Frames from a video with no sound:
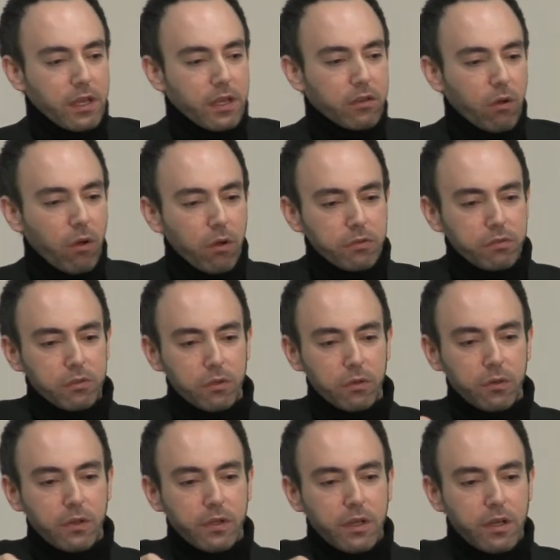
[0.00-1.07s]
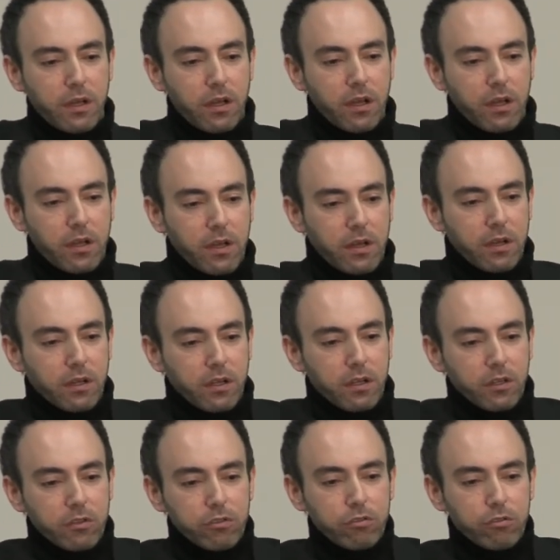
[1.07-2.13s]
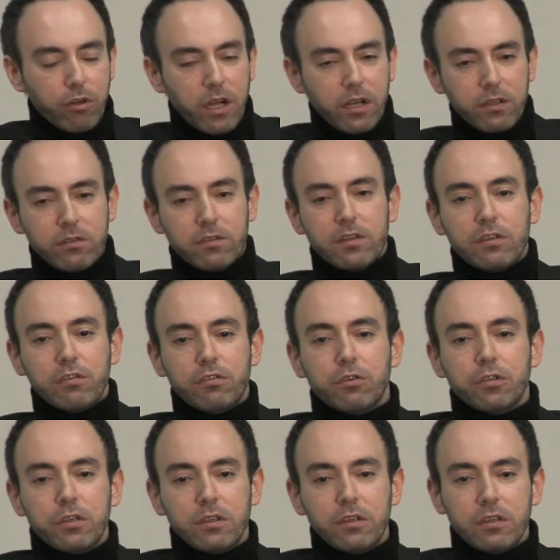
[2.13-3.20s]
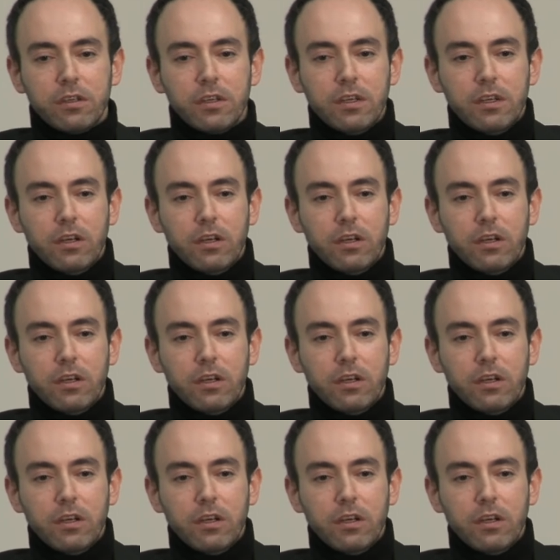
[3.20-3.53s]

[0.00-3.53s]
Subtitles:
it also constructs a certain